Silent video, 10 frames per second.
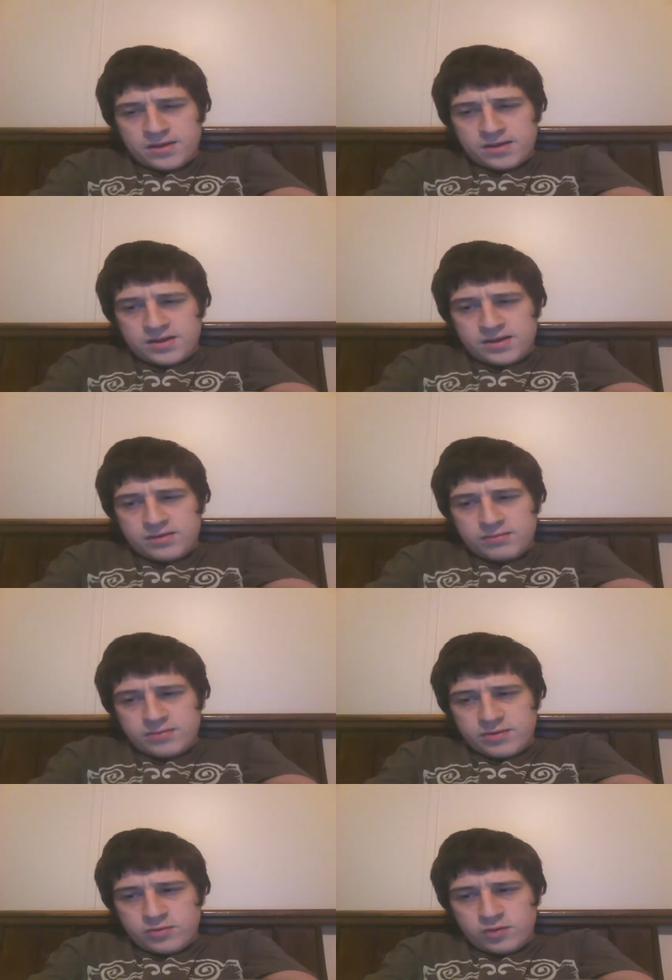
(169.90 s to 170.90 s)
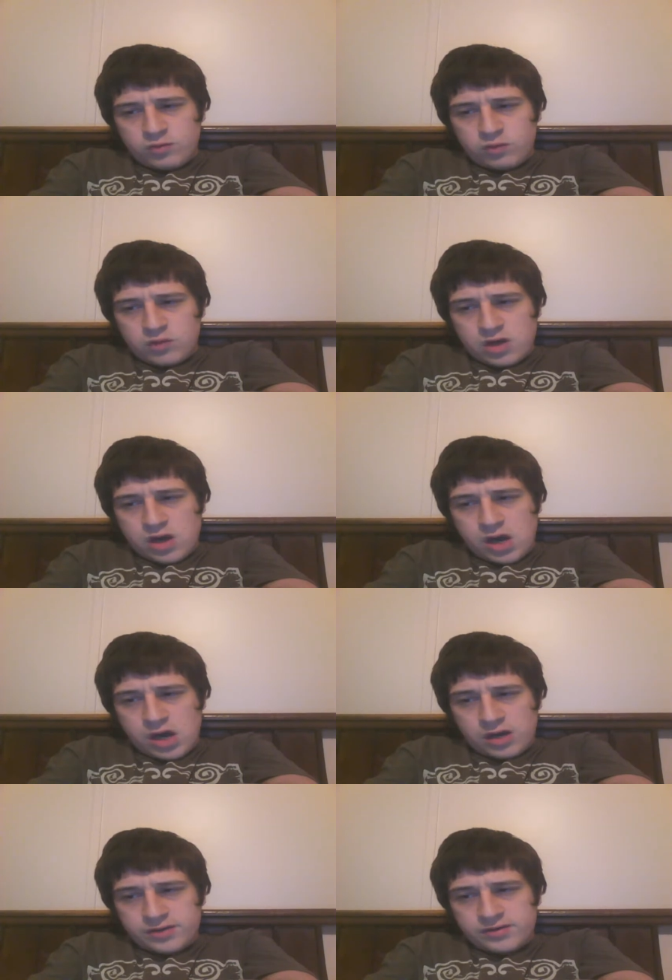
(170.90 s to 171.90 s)
And I remember
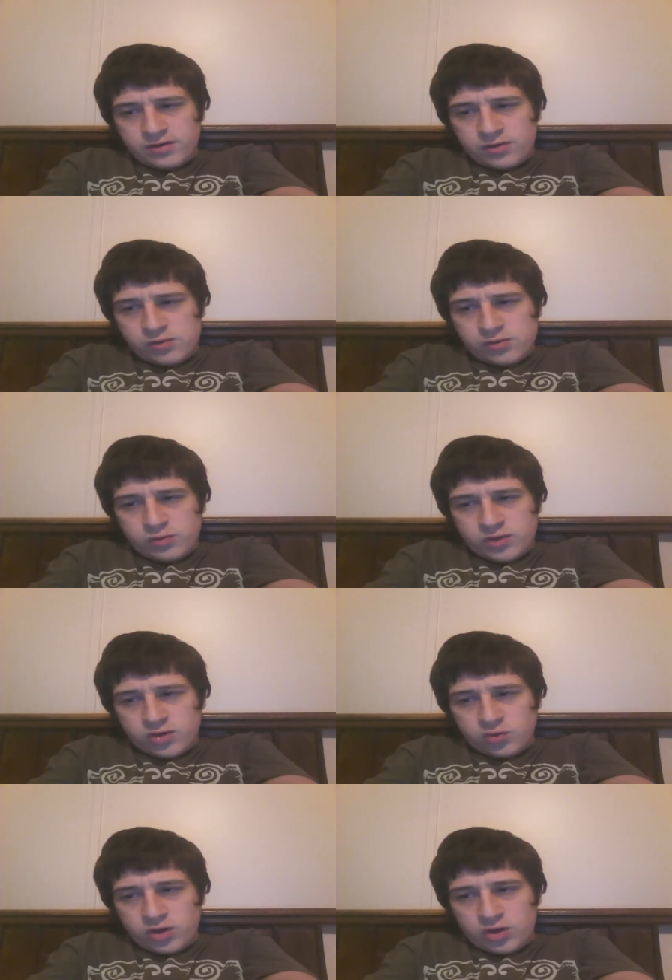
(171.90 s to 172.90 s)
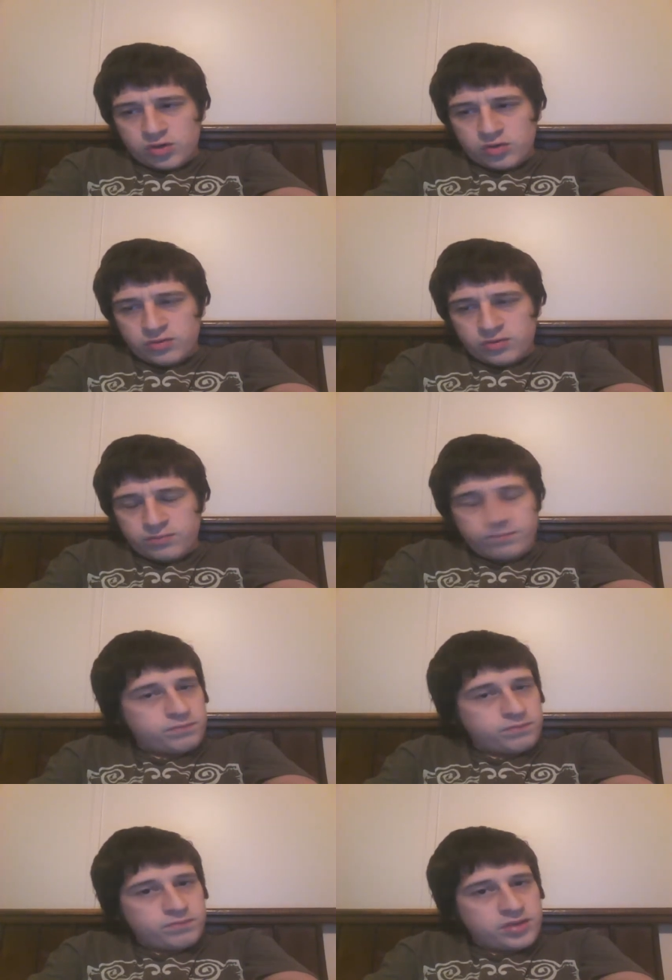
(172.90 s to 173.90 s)
uh, during one winter where the
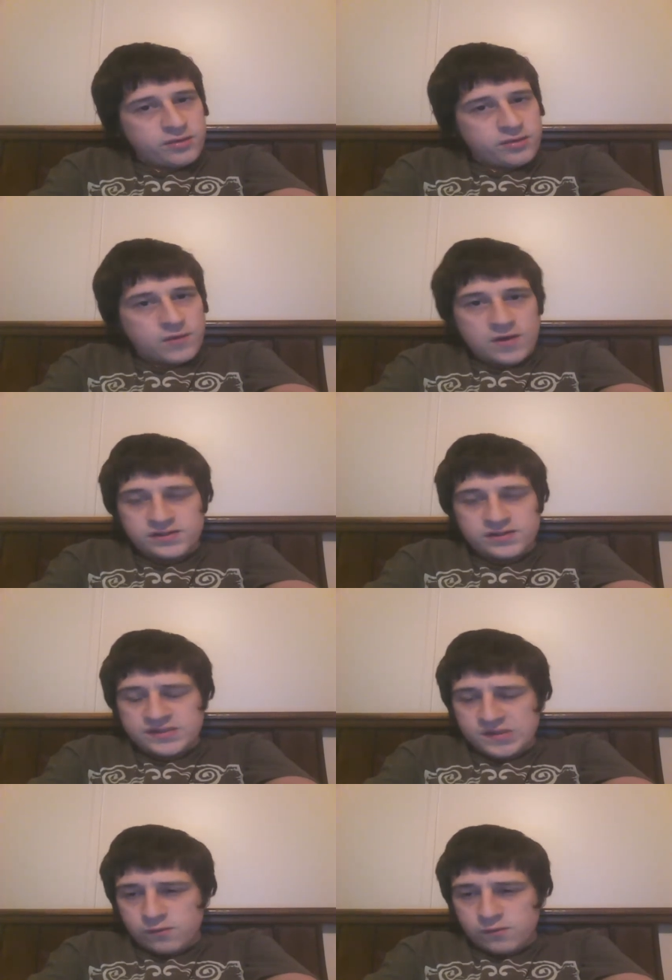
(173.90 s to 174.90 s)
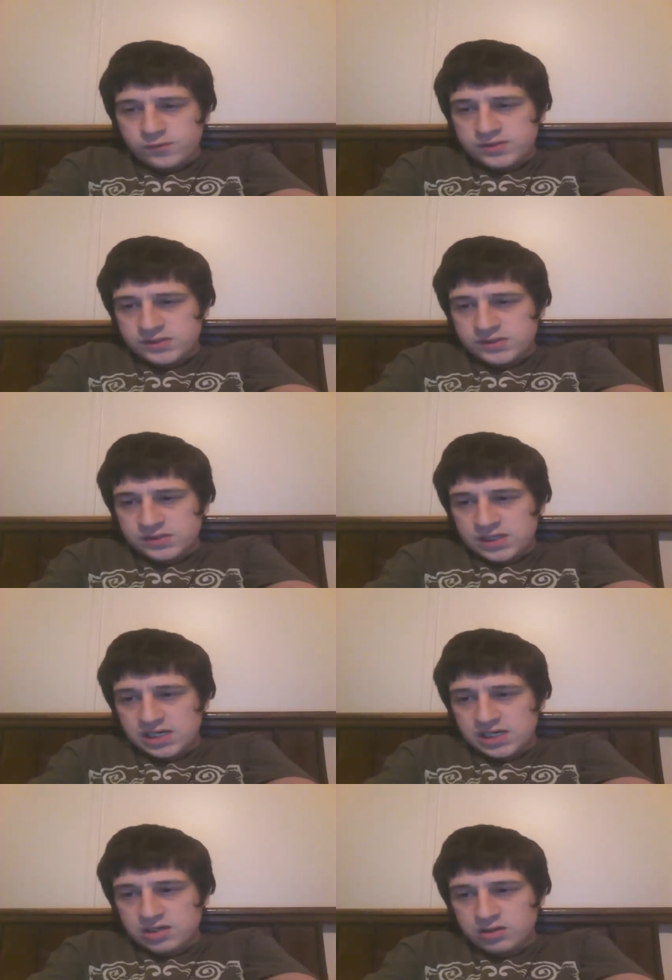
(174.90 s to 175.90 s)
playground itself was
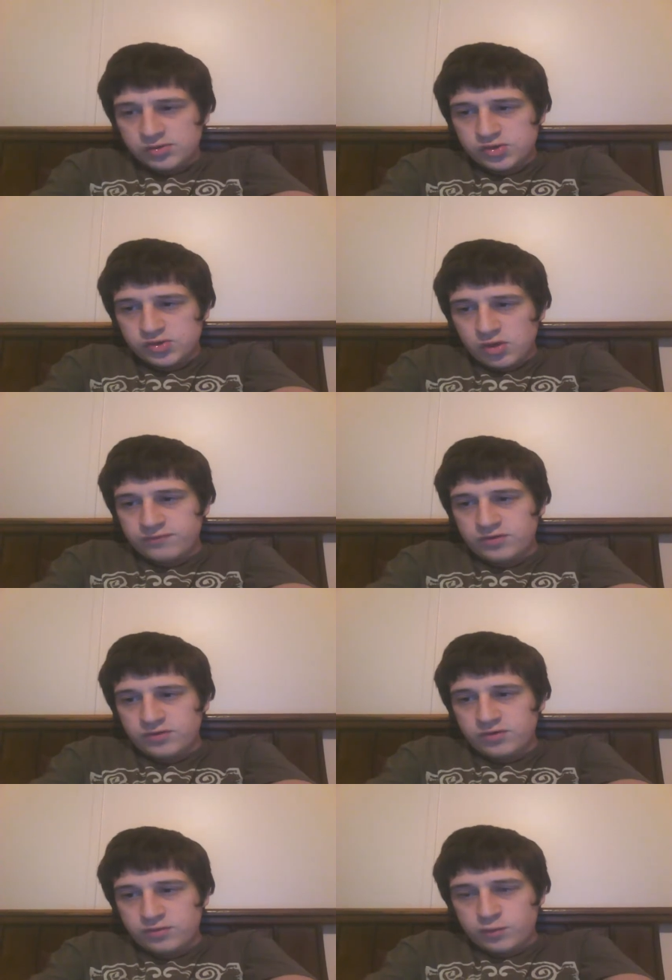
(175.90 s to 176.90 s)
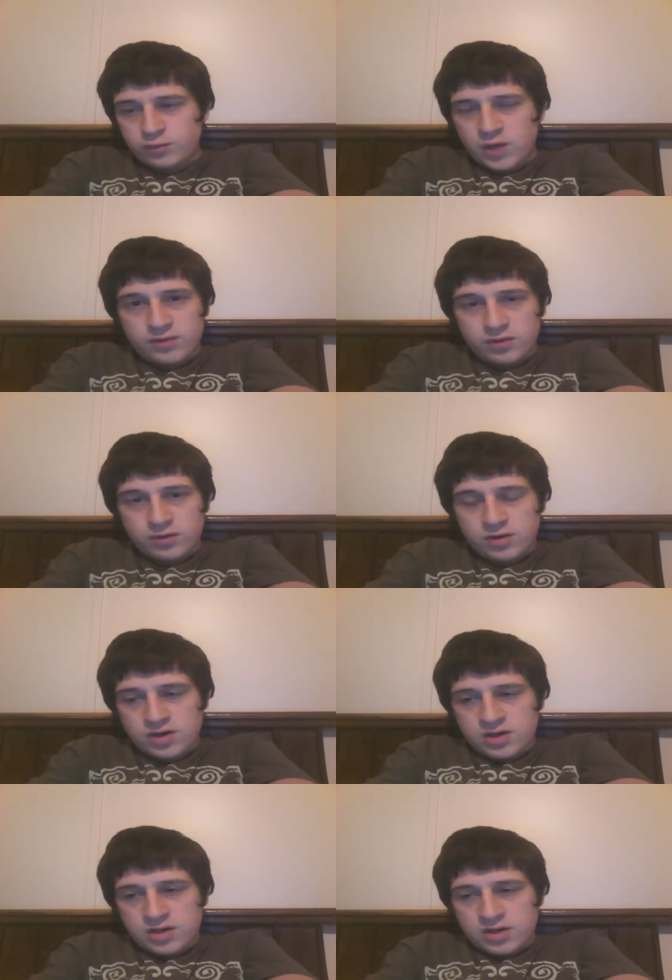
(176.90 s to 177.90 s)
uh, closed off due to the weather
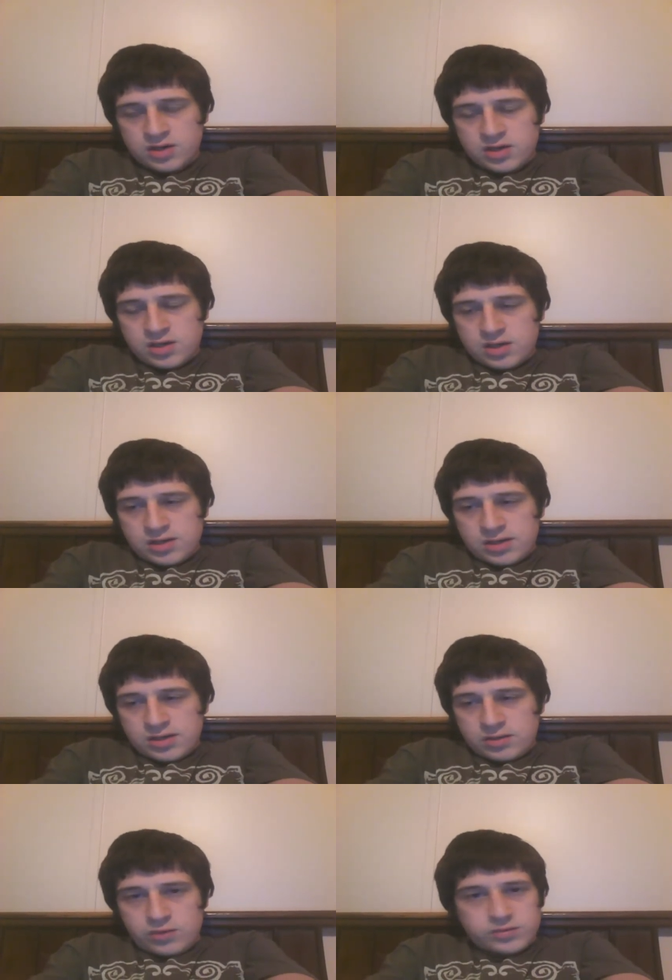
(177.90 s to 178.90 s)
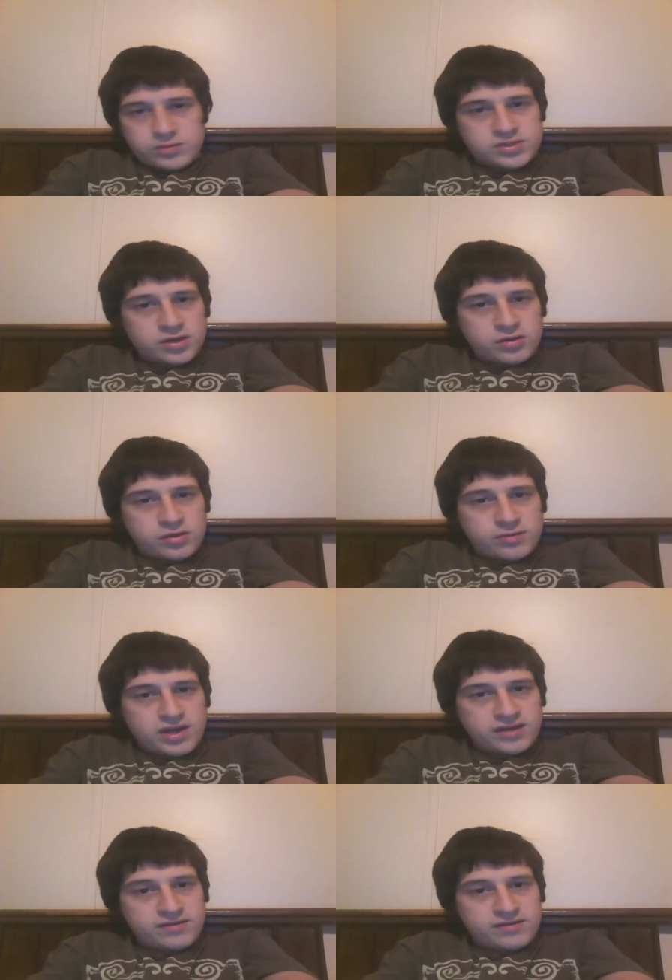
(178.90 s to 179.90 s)
we were stuck on the
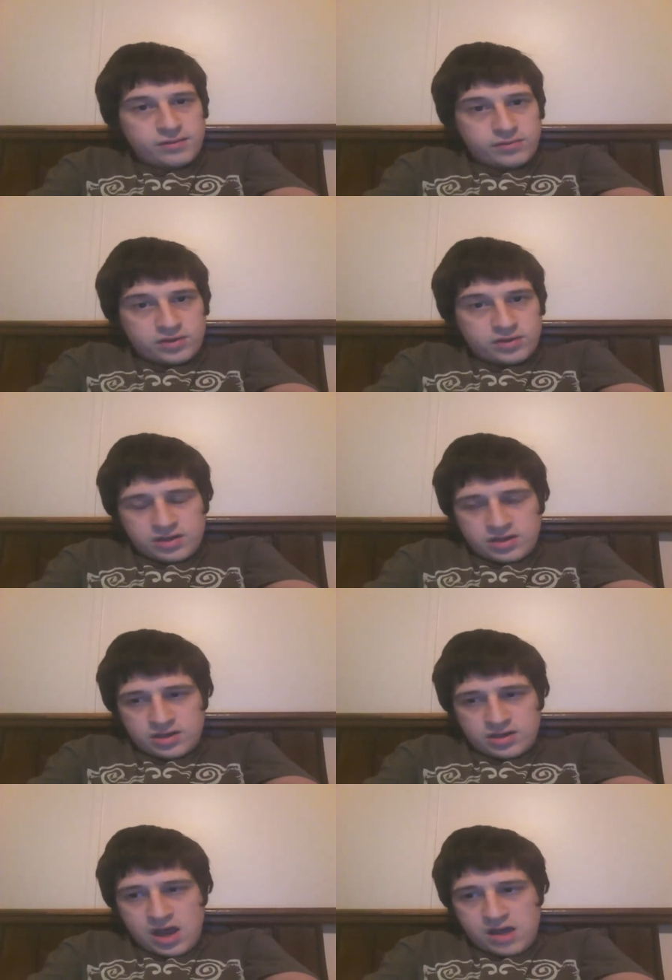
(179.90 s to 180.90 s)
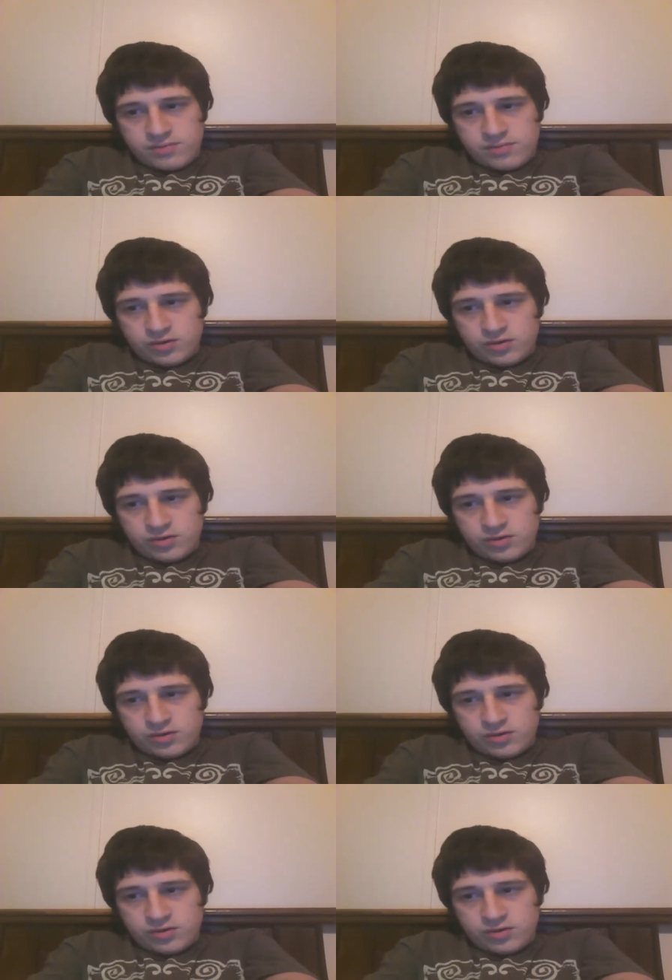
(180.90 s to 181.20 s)
blacktop, and I, I had been